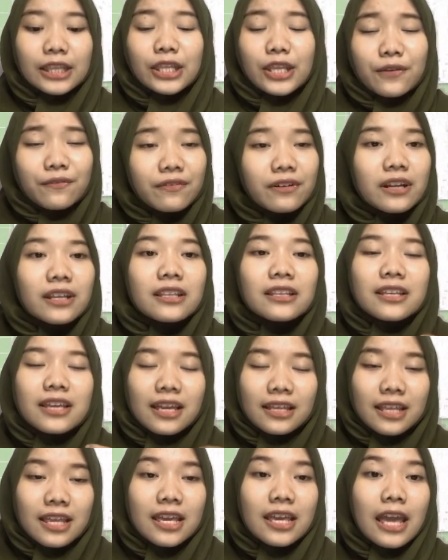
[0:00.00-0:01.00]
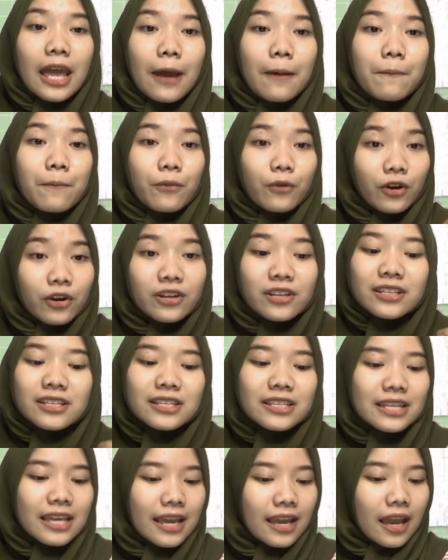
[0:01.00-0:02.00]
differentiating and
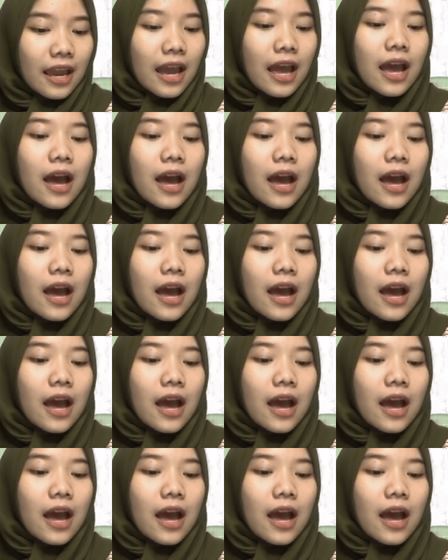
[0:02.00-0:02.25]
pronouncing